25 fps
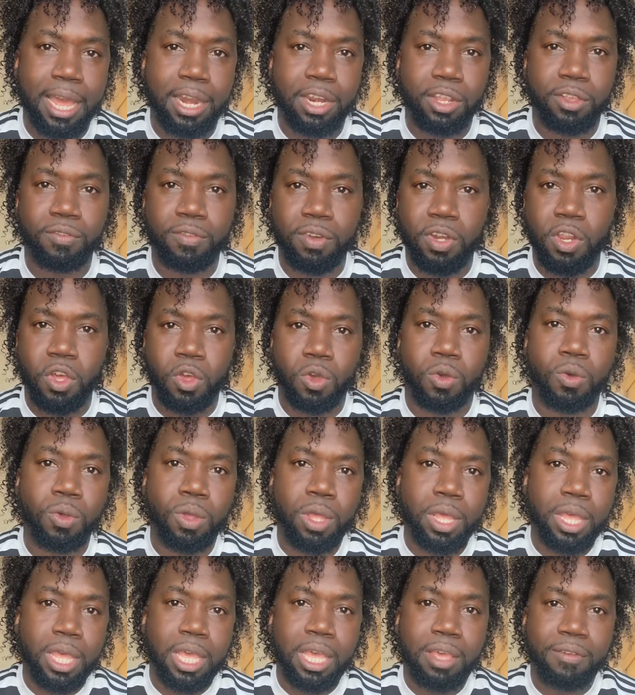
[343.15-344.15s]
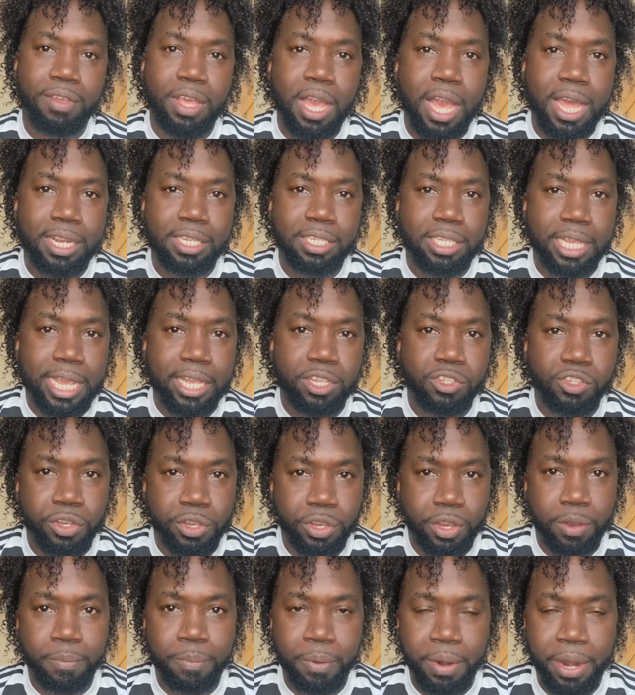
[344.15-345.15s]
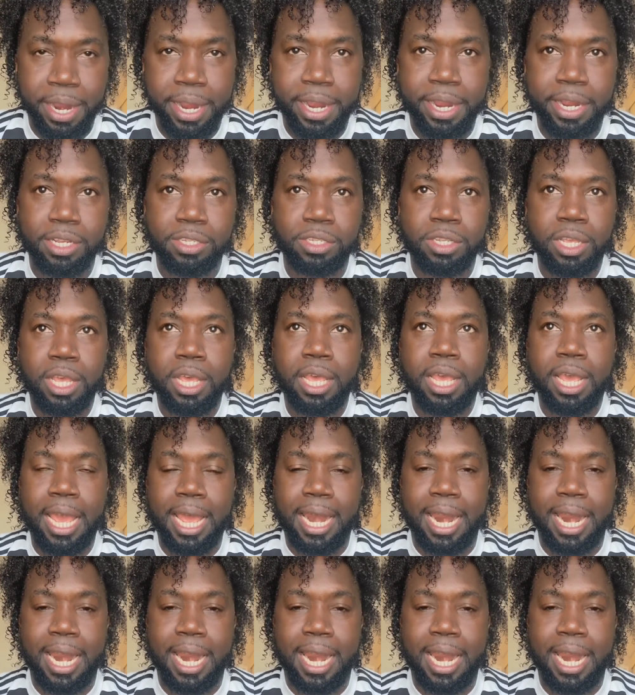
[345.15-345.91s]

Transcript: How do you know if God is answering your prayers?